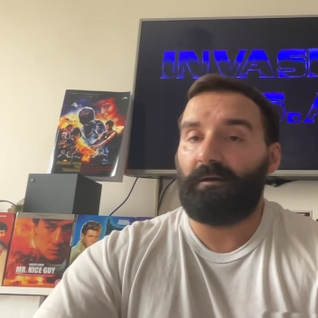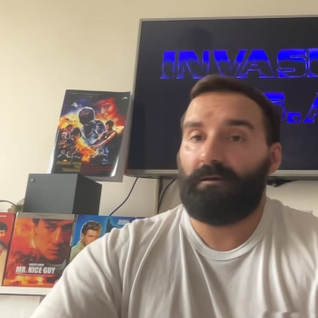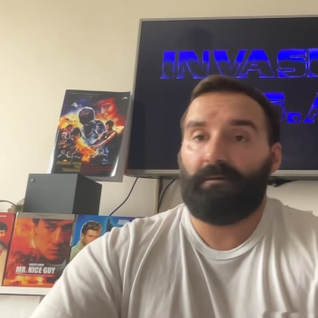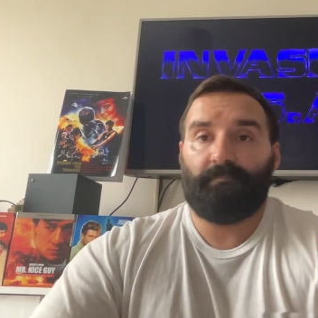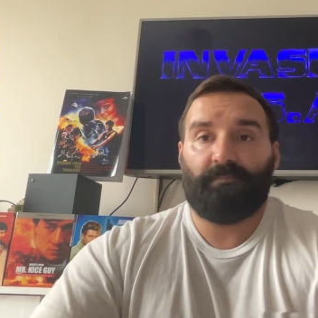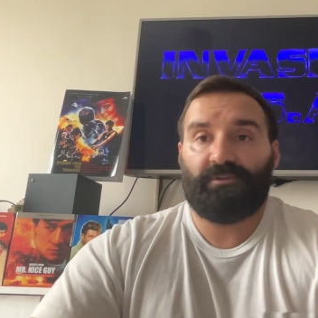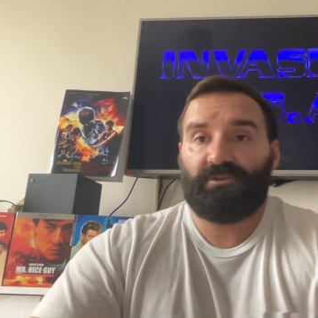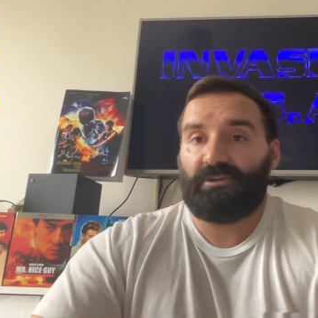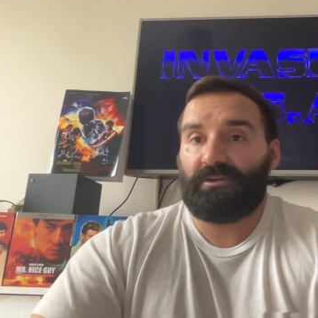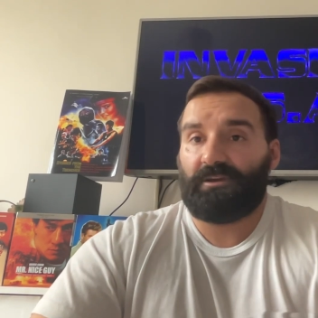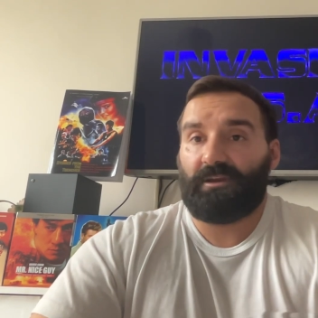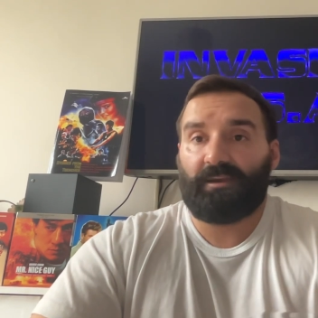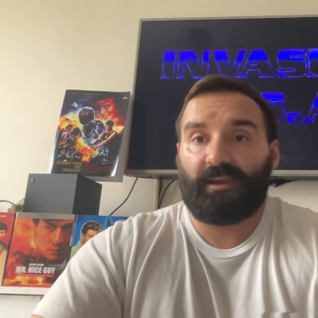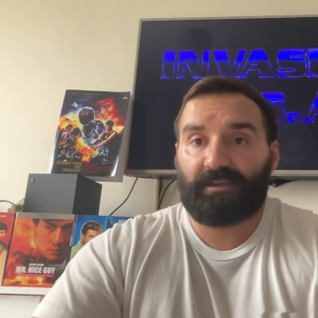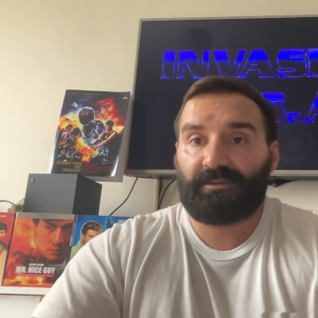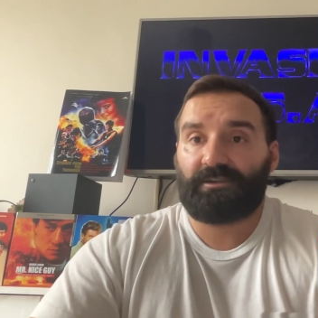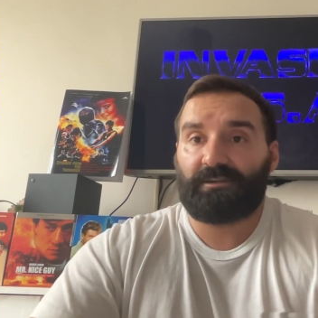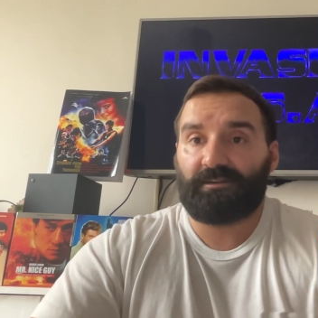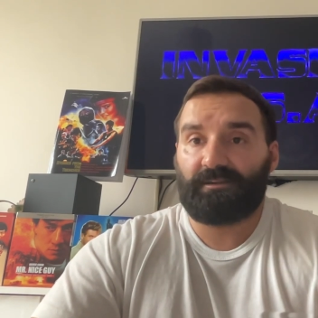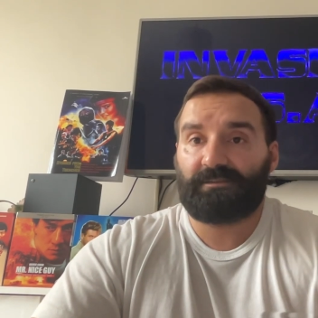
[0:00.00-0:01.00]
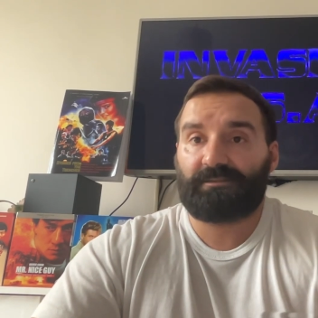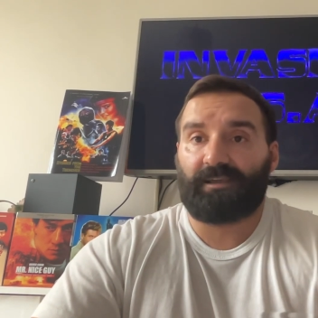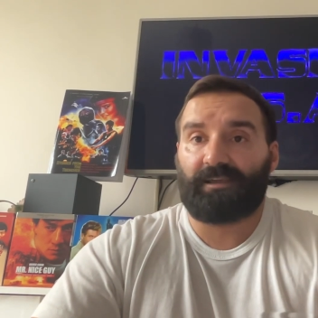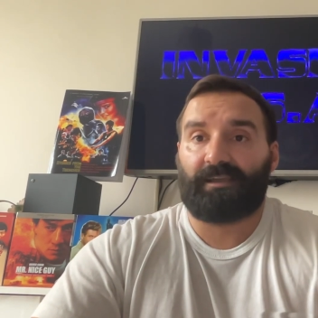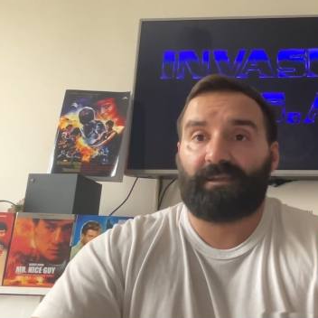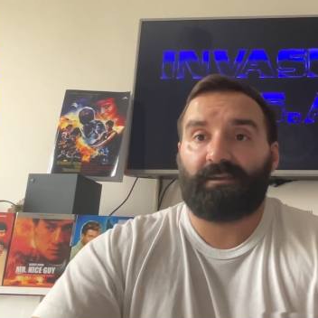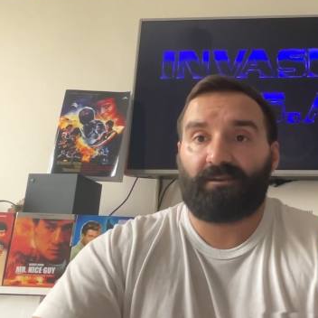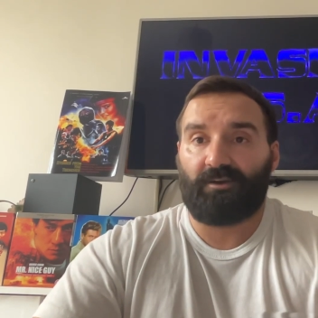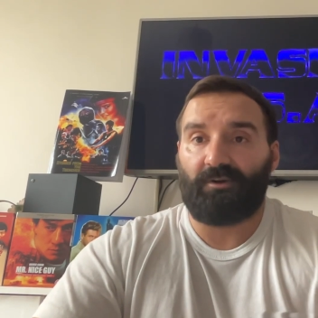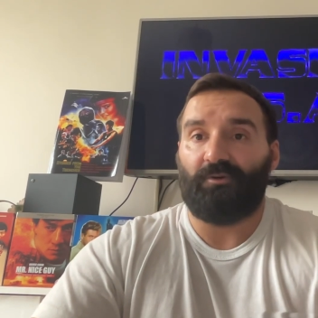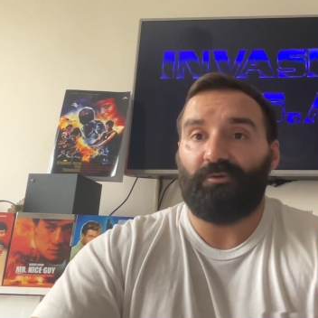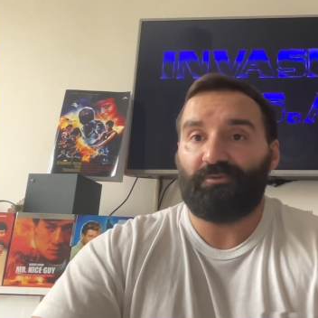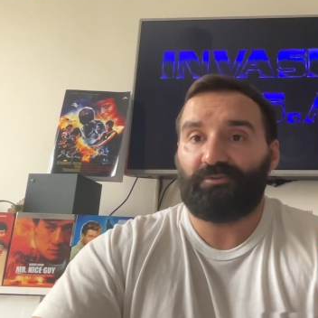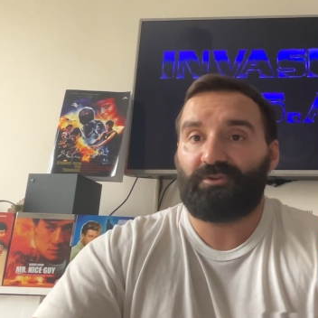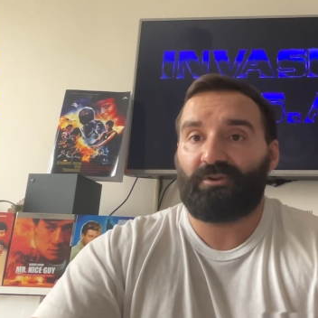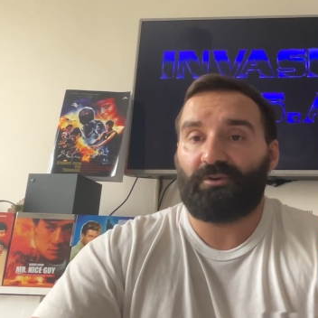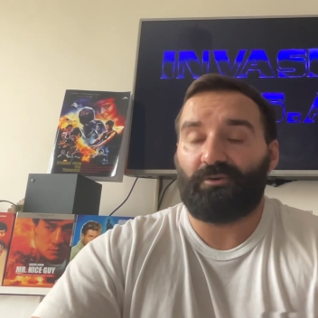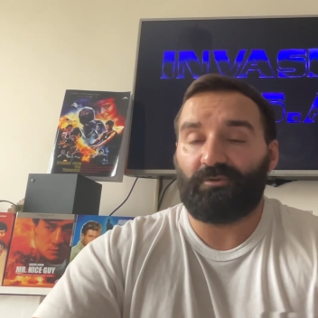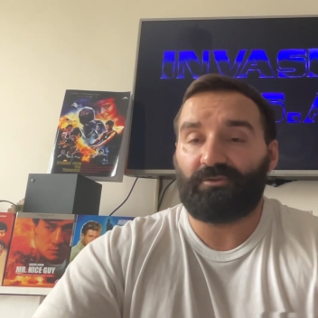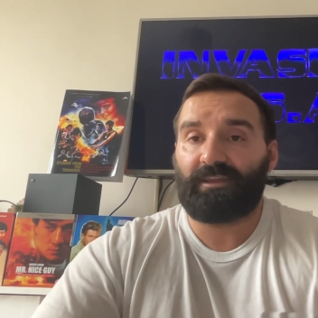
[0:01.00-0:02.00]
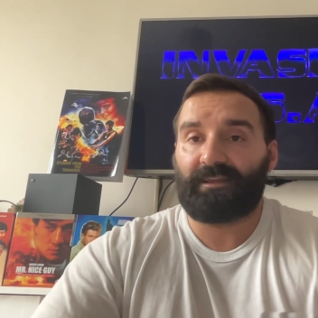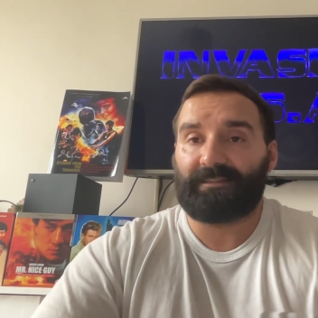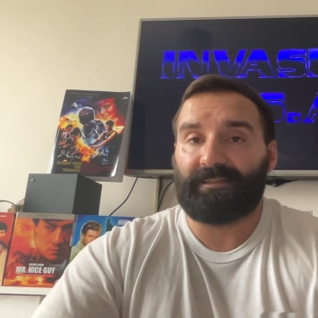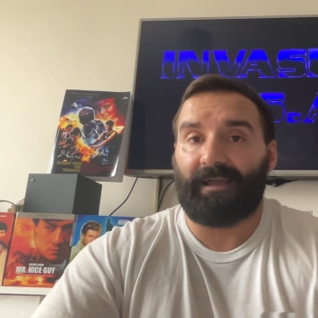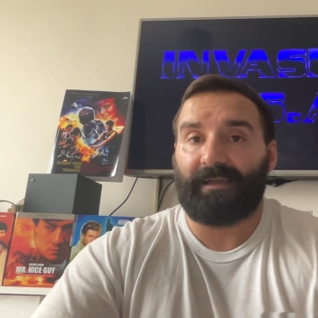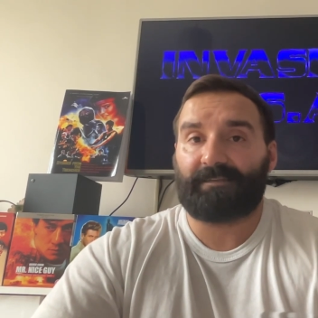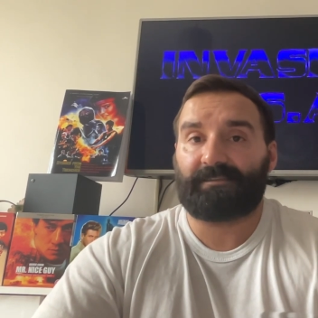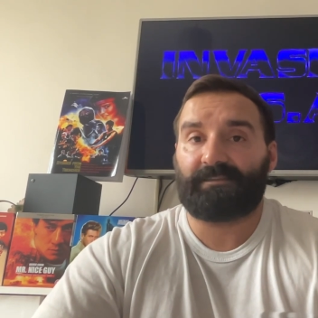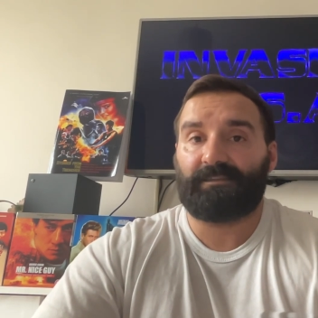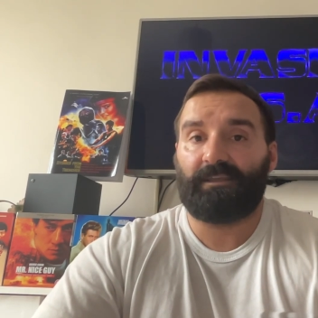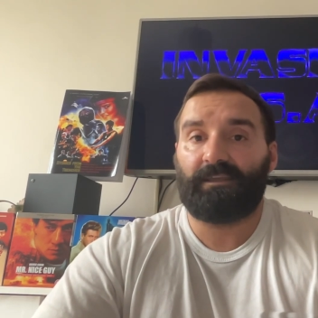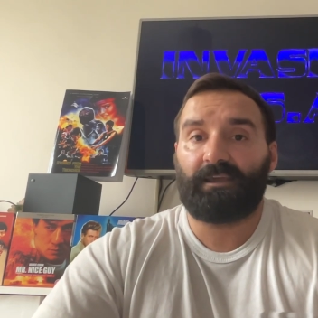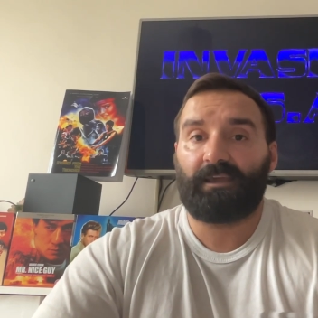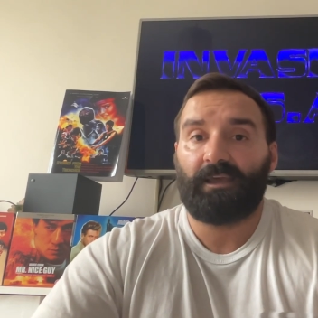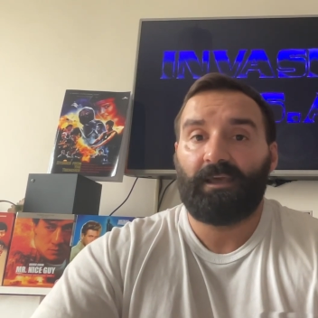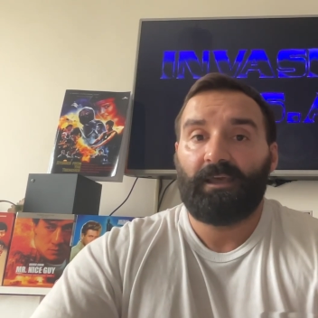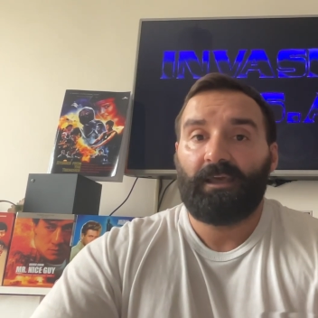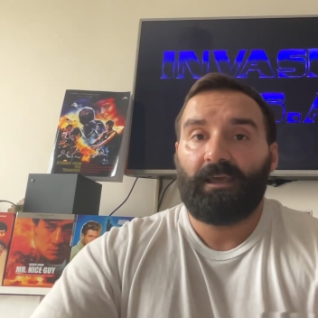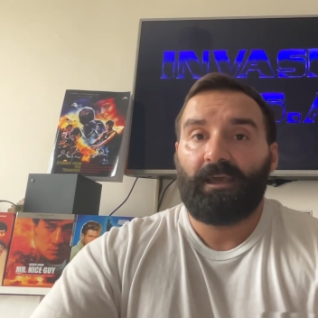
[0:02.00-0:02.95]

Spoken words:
Mission in Action is like a cold classic.